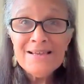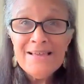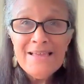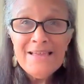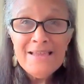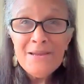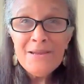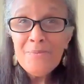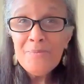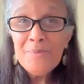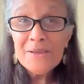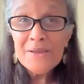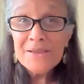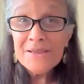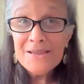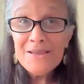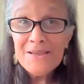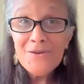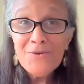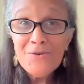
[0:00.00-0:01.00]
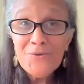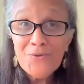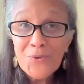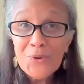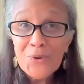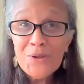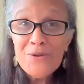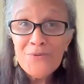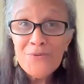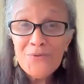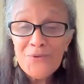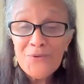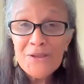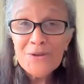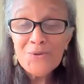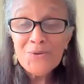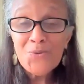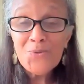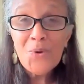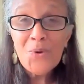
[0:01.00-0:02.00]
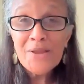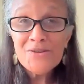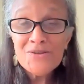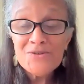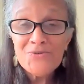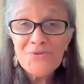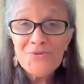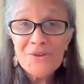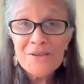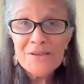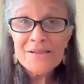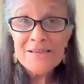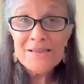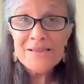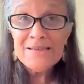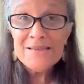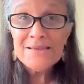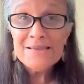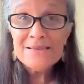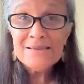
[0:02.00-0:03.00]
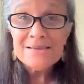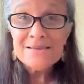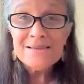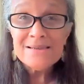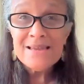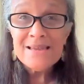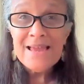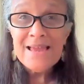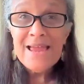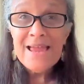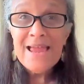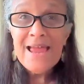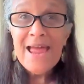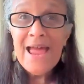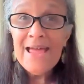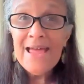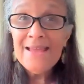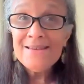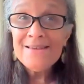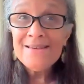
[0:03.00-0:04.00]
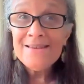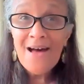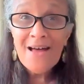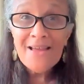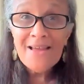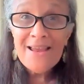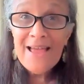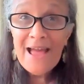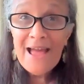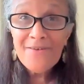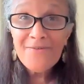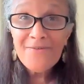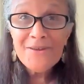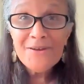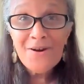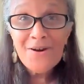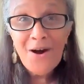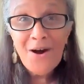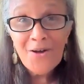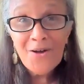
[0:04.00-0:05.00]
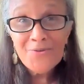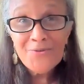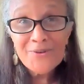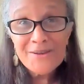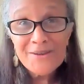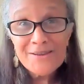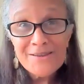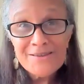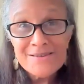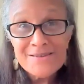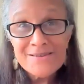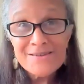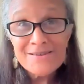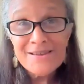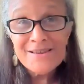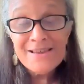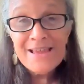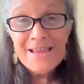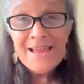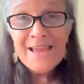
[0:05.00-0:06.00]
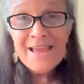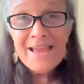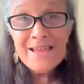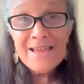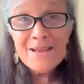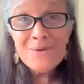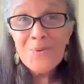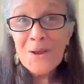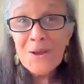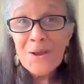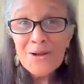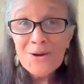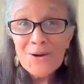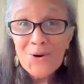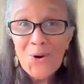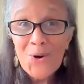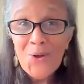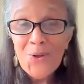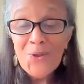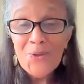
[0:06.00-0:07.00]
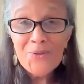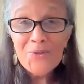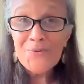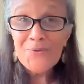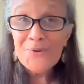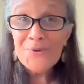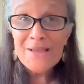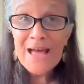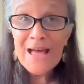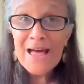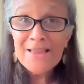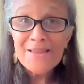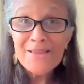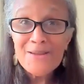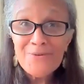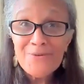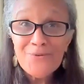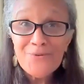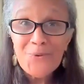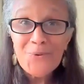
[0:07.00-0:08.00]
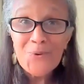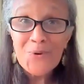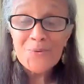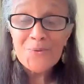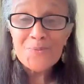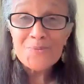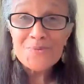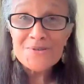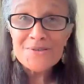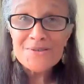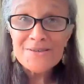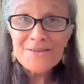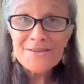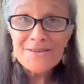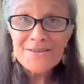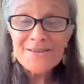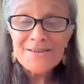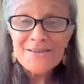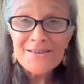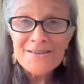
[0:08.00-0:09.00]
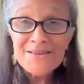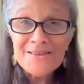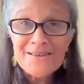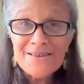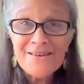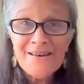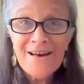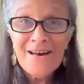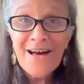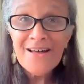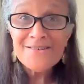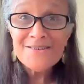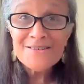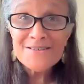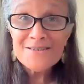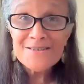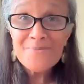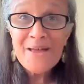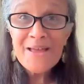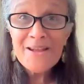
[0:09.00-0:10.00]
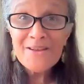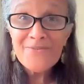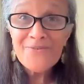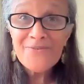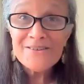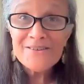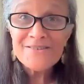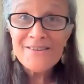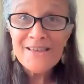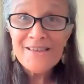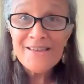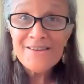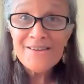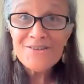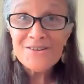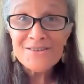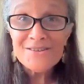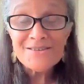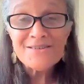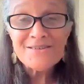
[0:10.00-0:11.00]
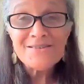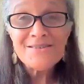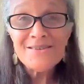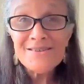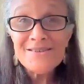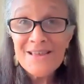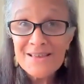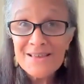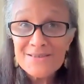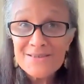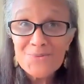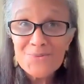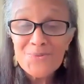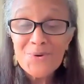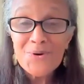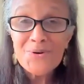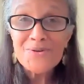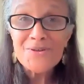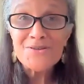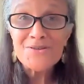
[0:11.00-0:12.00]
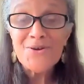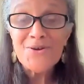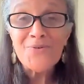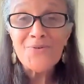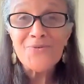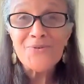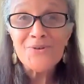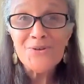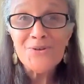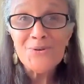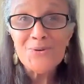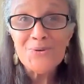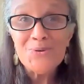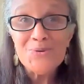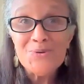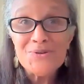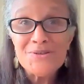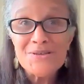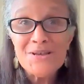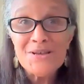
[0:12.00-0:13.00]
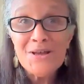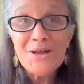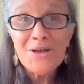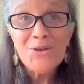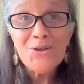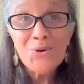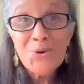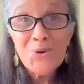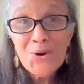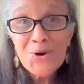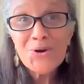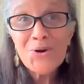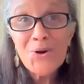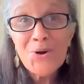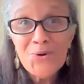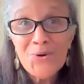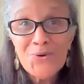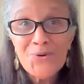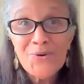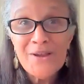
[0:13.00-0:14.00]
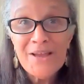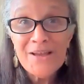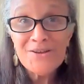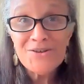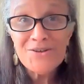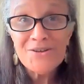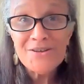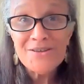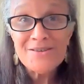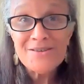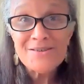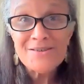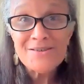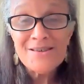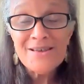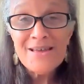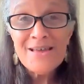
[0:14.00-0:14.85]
inability to fully feel one's feelings, and not having confidence in what I call the reality forms, the conscious manifestations. That's a word that's often used. Your co-creations